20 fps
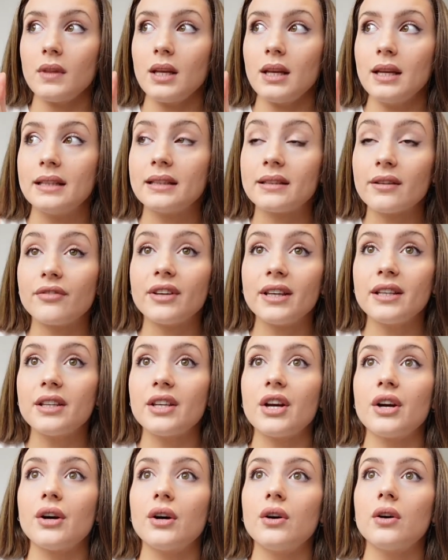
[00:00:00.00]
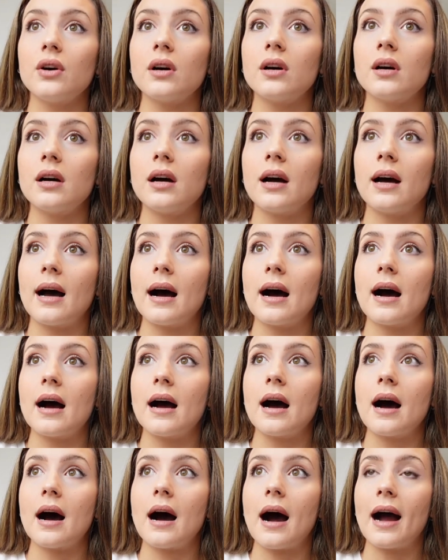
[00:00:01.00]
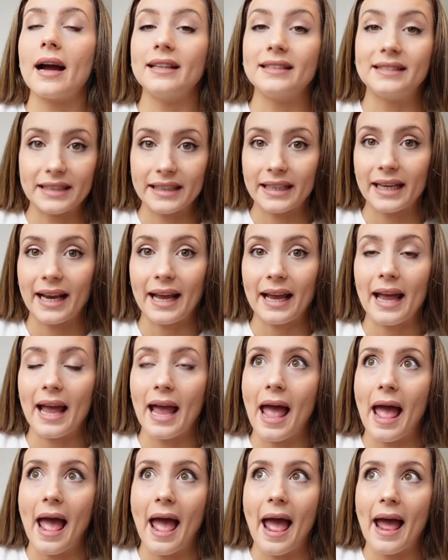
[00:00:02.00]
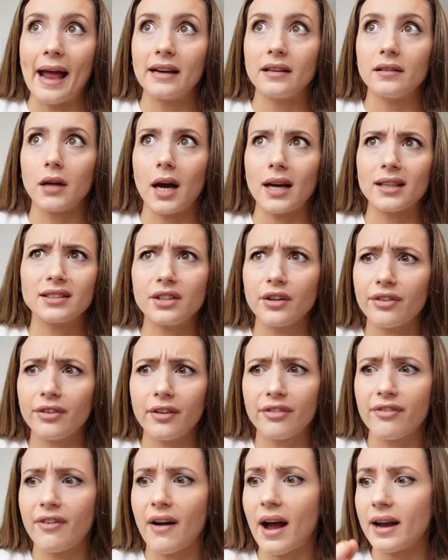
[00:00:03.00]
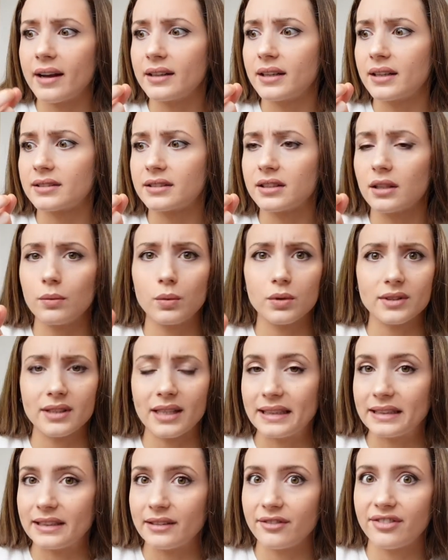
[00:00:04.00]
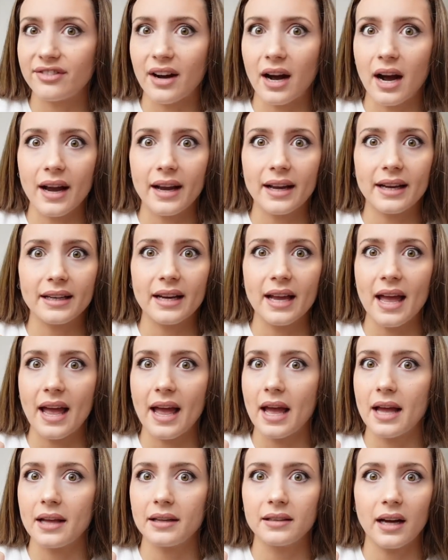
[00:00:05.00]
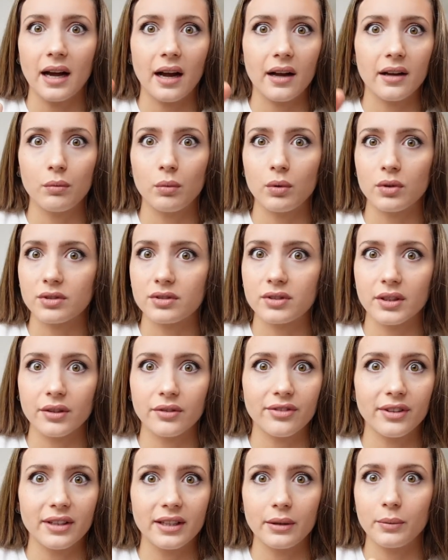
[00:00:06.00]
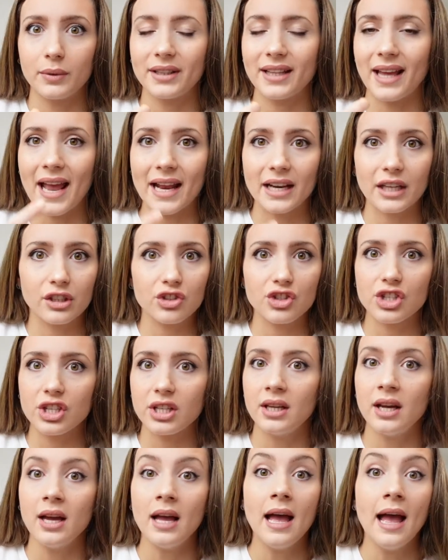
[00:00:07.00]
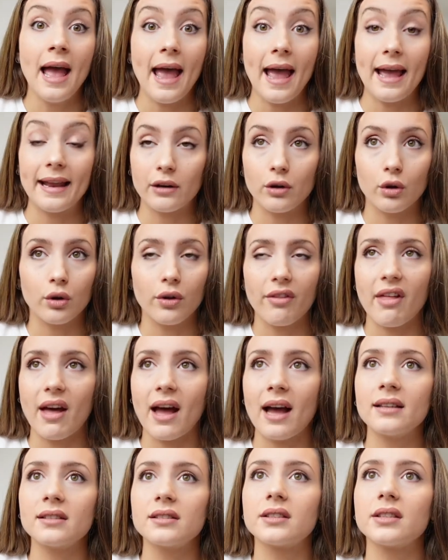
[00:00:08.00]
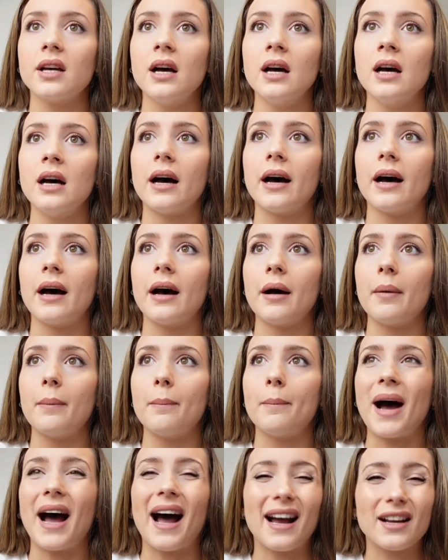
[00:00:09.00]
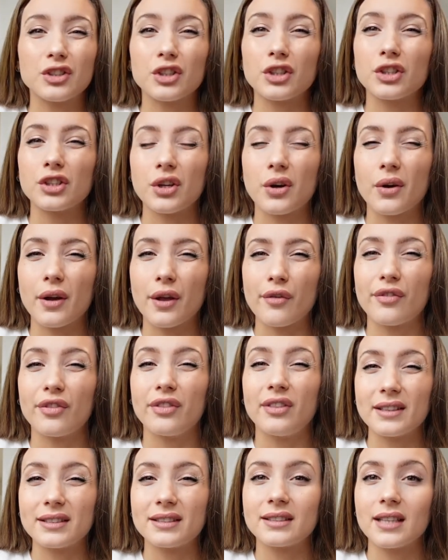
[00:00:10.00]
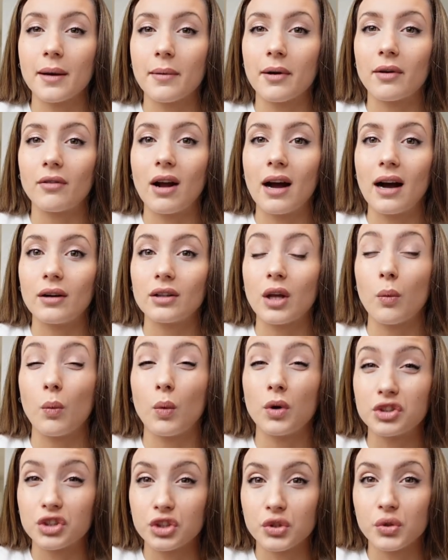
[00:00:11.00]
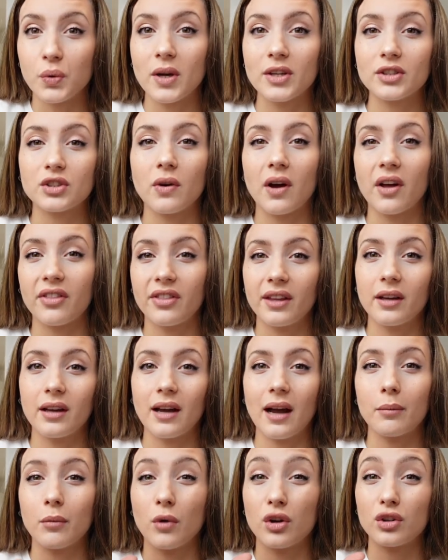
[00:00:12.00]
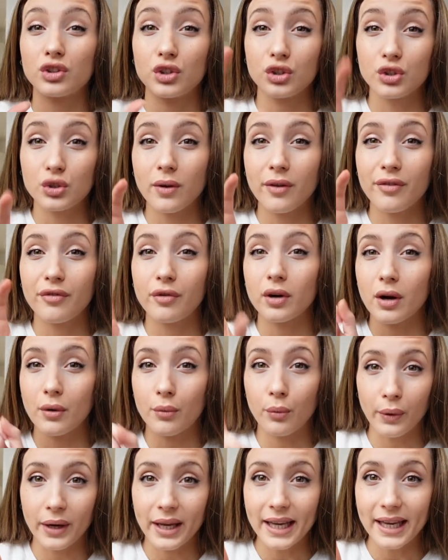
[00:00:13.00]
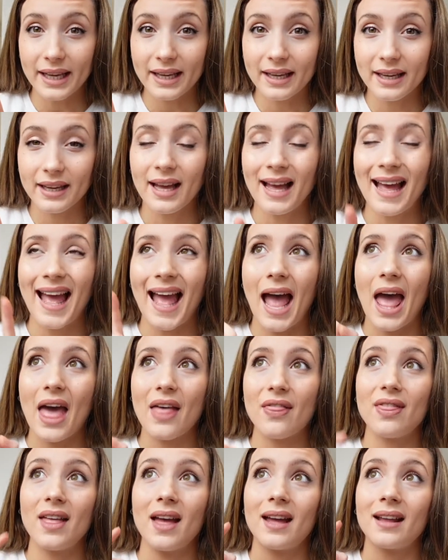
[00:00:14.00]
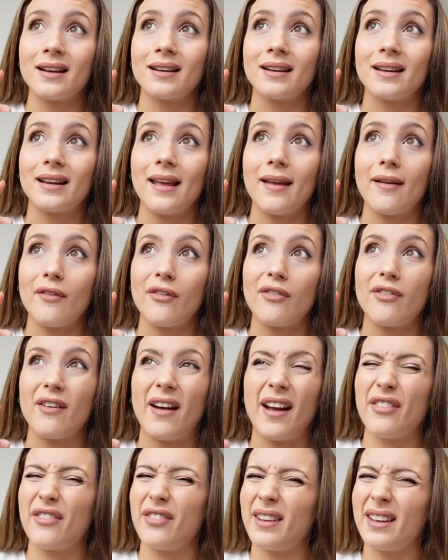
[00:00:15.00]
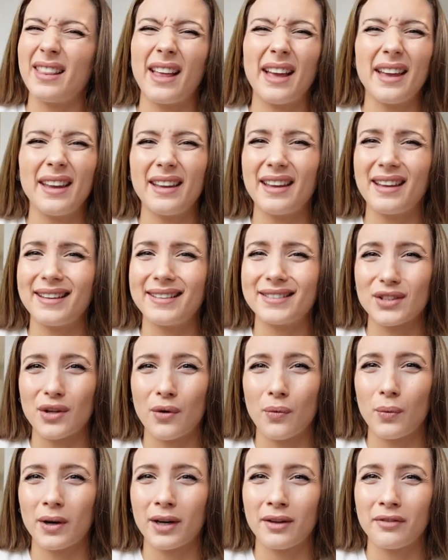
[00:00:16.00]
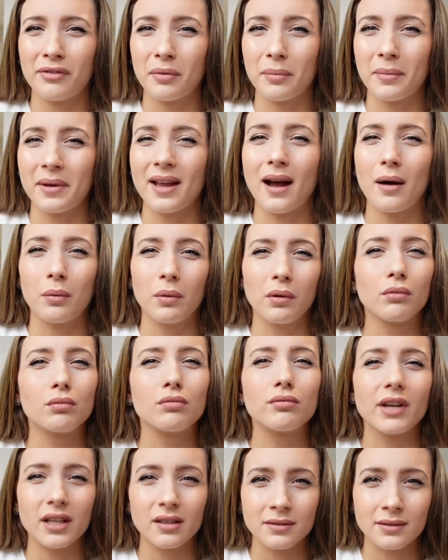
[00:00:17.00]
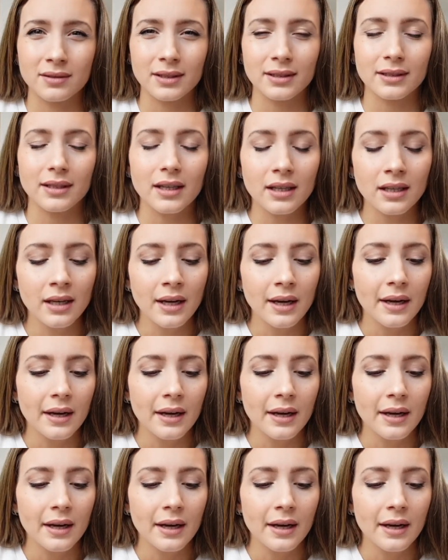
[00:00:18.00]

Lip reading: in the video, I did it and I still felt fine. I still was eating fine and I was still feeling with energy and all that. But I don't know if this time around I want to do it. So I think I'm going to do it for a week, and then if I feel like it's not working for me, I will reconsider.